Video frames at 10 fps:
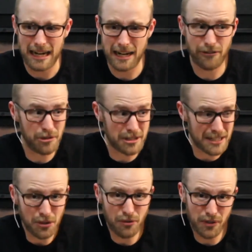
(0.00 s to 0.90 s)
And if you
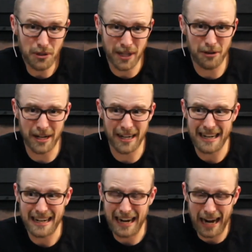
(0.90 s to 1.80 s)
still feel that way,
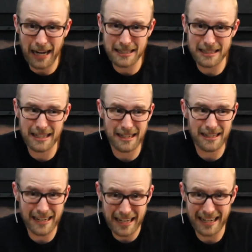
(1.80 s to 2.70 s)
ask
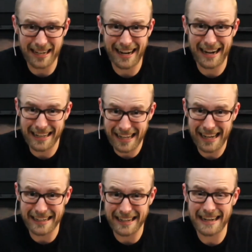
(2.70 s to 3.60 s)
again and
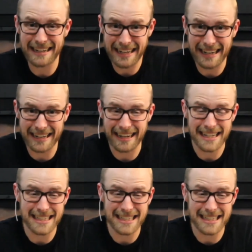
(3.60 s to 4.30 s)
again and again.